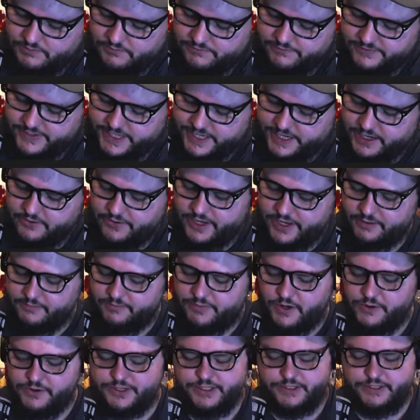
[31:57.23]
Video and
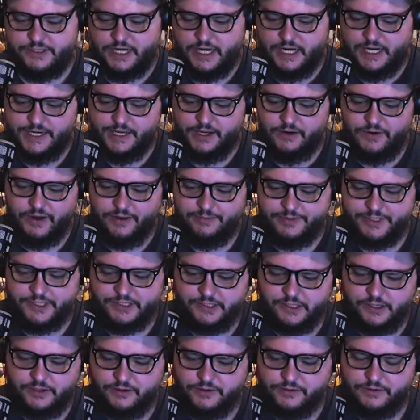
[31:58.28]
bonus audio
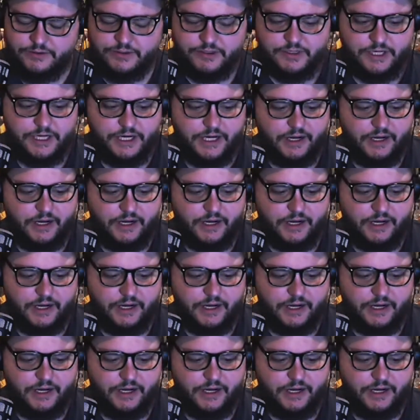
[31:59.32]
episode